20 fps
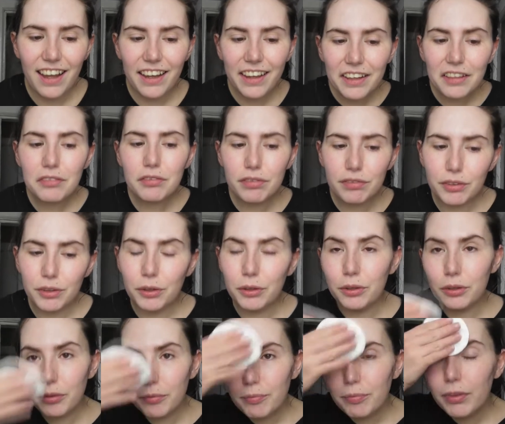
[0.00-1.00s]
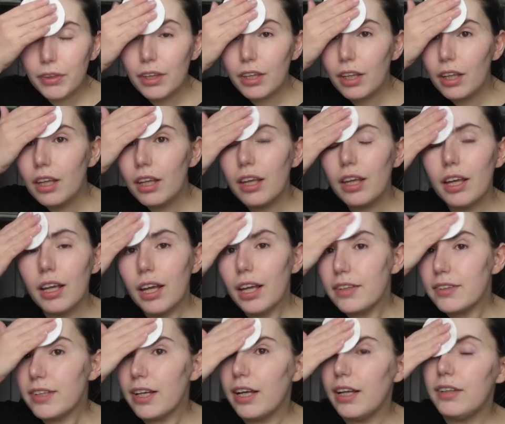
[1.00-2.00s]
in food,
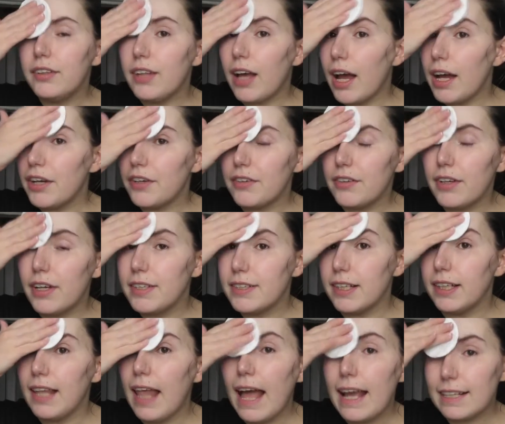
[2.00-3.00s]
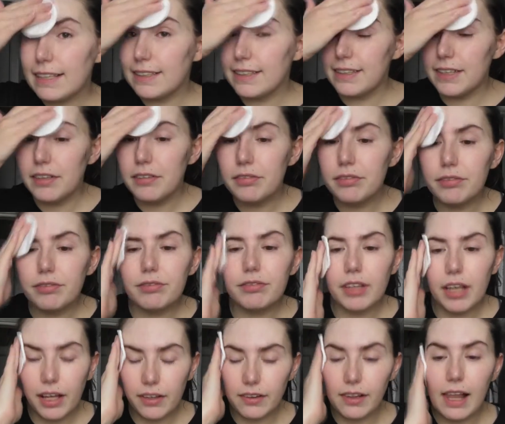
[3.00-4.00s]
it's a laxative. It
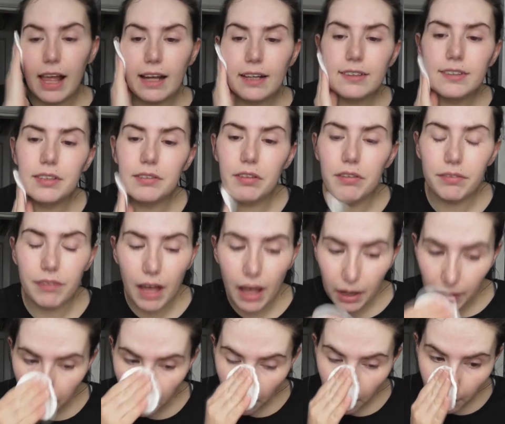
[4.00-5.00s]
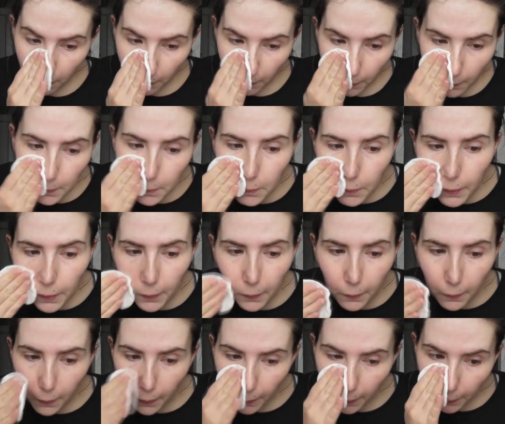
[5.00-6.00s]
has a laxative effect. It
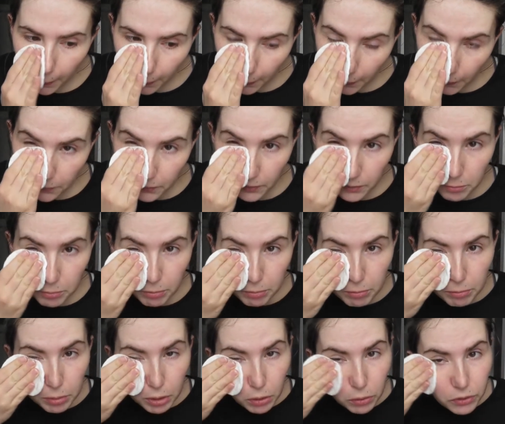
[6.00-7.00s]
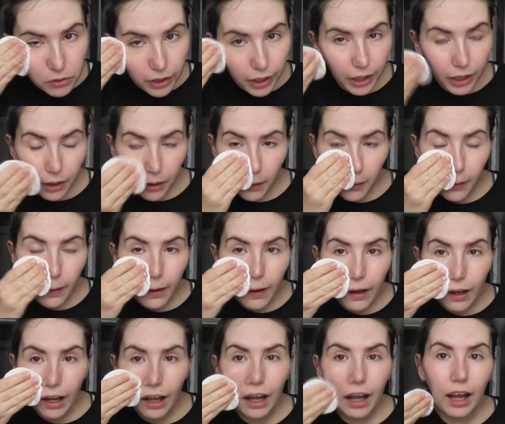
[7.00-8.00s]
causes bloating
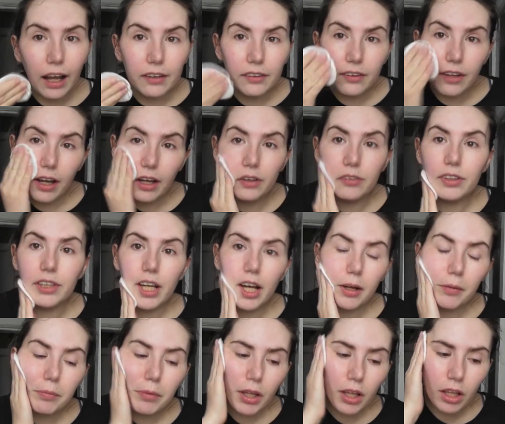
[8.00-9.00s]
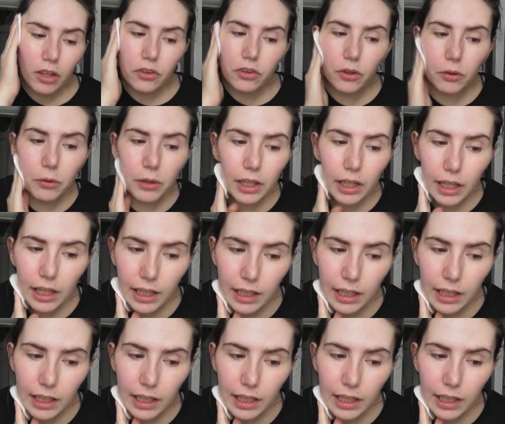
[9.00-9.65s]
and diarrhea. So